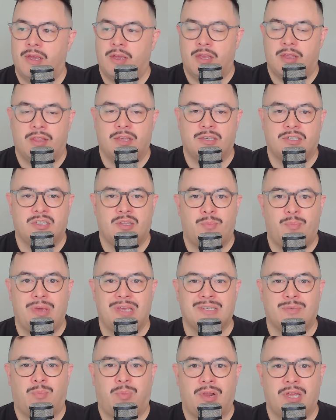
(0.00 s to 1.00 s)
this is the
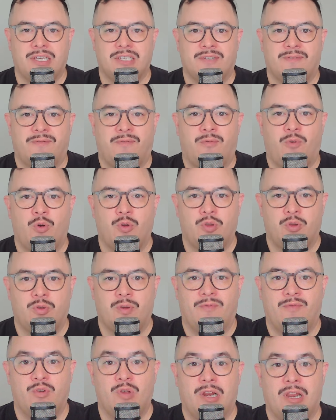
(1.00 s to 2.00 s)
best place for you
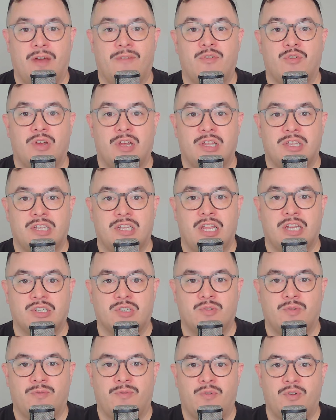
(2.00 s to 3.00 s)
if you love your
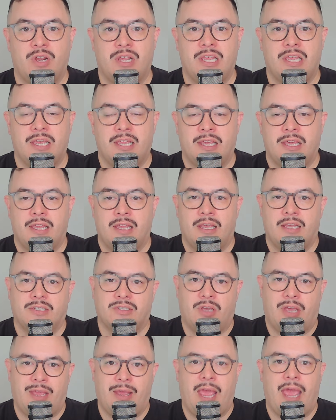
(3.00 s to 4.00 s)
international footy.
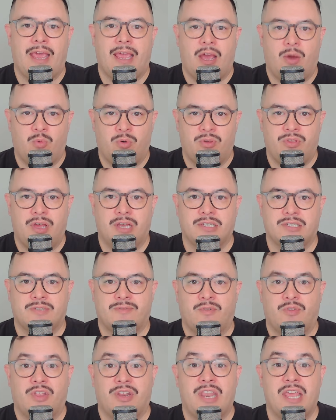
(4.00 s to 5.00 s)
So hang out with us
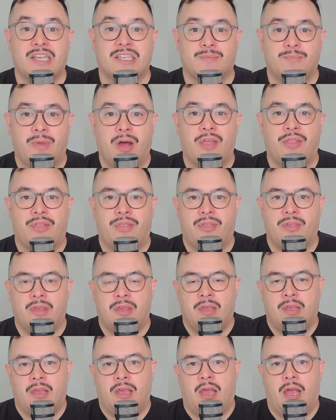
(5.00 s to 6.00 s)
for the next month
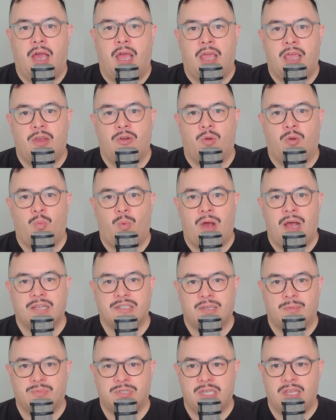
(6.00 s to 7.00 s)
here on
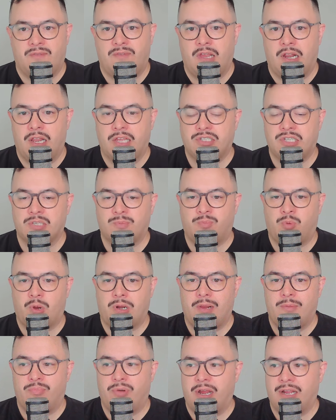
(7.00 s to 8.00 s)
Wise Up TV. Let's just
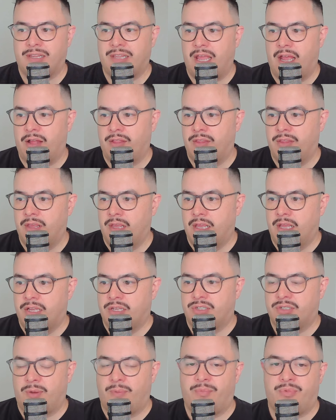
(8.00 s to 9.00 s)
quickly break down
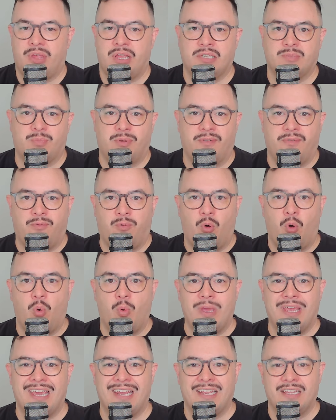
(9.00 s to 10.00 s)
some things before
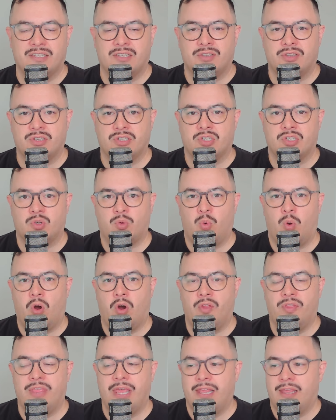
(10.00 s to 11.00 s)
we get into the
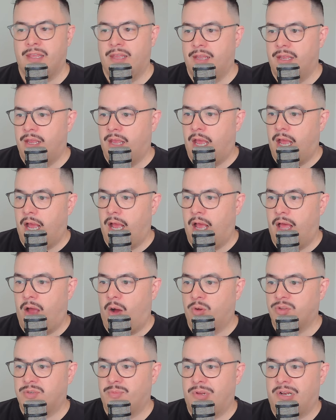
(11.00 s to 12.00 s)
squad. That
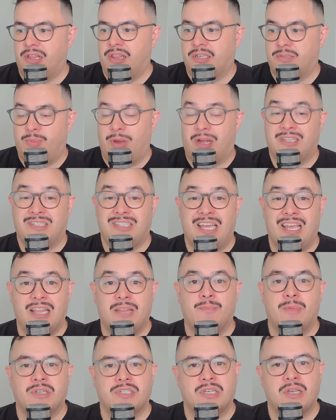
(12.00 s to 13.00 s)
ultimately, there's about
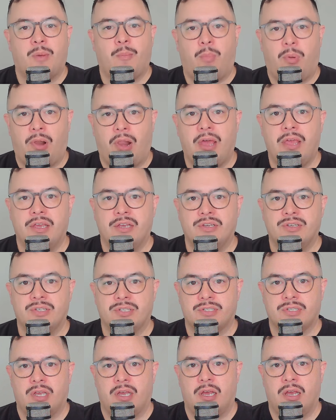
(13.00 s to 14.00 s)
10 missing
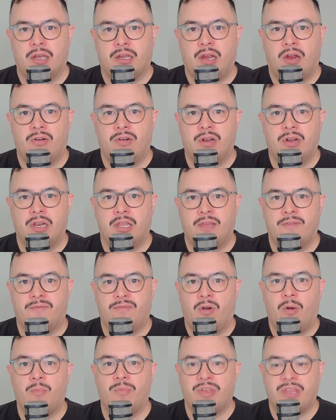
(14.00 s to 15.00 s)
players currently
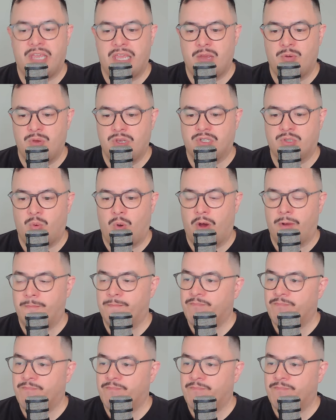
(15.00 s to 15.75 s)
from the Kiwi squad.